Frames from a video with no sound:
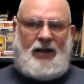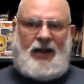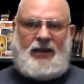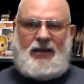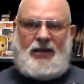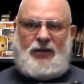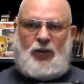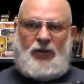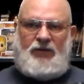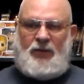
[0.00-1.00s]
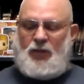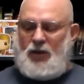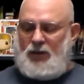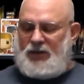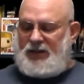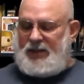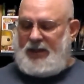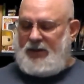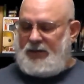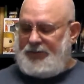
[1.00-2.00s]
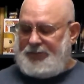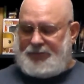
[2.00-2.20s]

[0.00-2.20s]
I like this one from Cold Steel